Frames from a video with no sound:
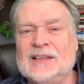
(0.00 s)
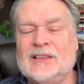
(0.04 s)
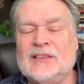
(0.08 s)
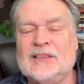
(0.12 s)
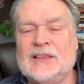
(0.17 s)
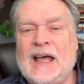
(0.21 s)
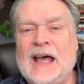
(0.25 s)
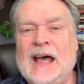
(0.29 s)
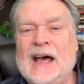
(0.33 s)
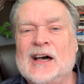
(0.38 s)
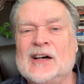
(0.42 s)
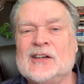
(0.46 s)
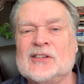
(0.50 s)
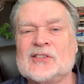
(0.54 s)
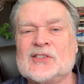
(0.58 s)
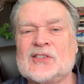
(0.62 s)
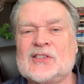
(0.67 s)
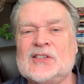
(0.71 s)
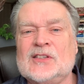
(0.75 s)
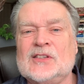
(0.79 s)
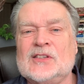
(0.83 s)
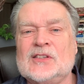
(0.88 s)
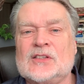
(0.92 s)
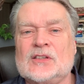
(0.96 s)

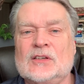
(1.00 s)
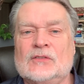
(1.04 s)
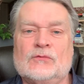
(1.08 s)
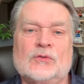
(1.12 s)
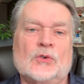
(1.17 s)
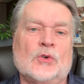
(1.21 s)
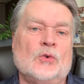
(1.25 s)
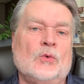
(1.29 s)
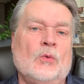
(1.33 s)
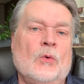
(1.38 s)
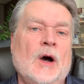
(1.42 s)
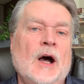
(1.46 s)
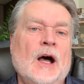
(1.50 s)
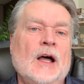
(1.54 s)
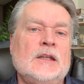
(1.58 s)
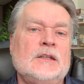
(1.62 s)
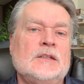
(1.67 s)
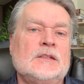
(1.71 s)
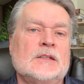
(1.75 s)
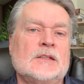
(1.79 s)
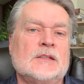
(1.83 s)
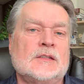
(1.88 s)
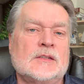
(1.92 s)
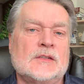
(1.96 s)
thousands of
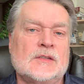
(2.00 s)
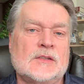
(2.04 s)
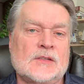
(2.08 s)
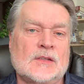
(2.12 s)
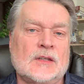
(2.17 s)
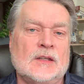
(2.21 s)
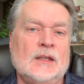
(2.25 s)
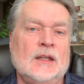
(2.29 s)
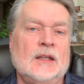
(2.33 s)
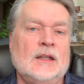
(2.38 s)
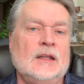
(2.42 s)
Rwandans